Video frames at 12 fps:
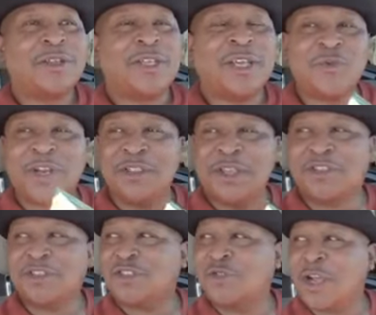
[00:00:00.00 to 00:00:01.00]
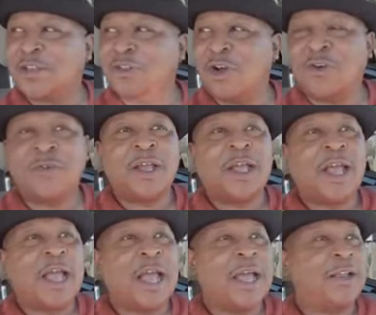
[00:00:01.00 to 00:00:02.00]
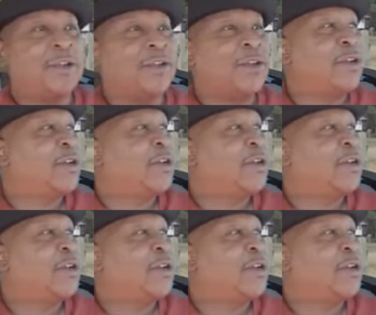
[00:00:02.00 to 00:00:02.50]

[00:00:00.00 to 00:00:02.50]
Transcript: get one of these and scratch it off, and